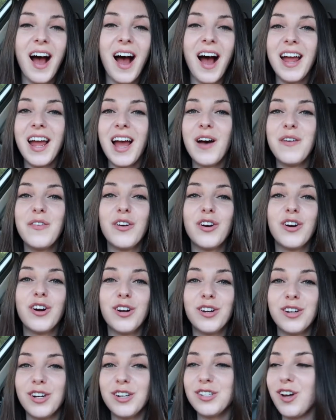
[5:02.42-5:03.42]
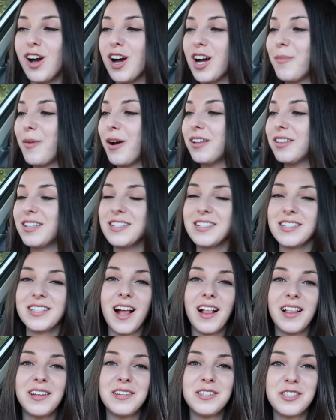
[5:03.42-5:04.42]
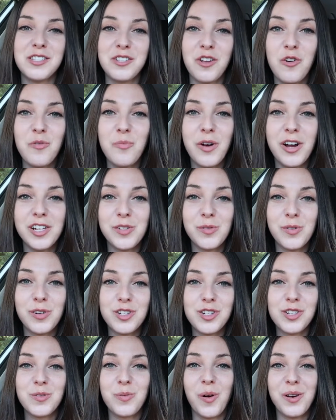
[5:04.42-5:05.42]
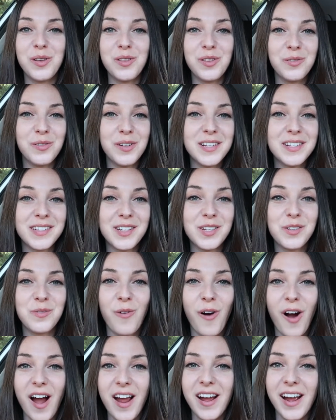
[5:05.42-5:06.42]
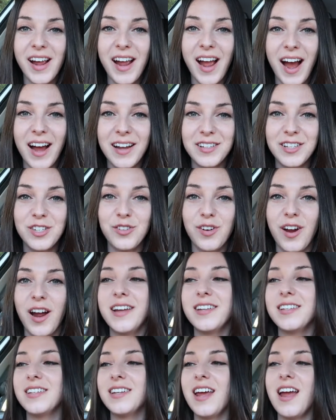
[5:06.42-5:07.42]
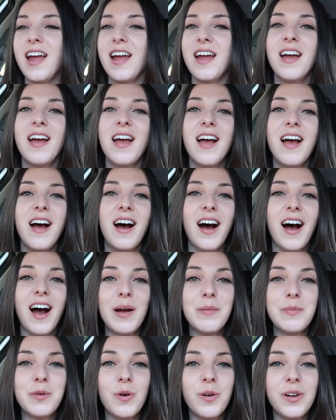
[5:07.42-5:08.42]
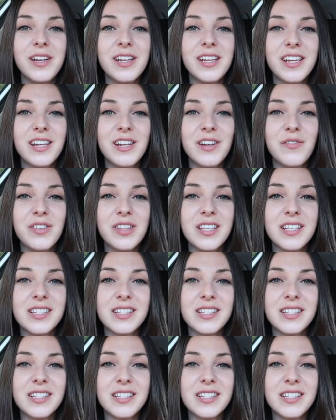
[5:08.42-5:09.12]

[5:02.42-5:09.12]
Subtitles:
I have heard her talk about this salad so much, which is one of the reasons why I had to try it today. I'm going to give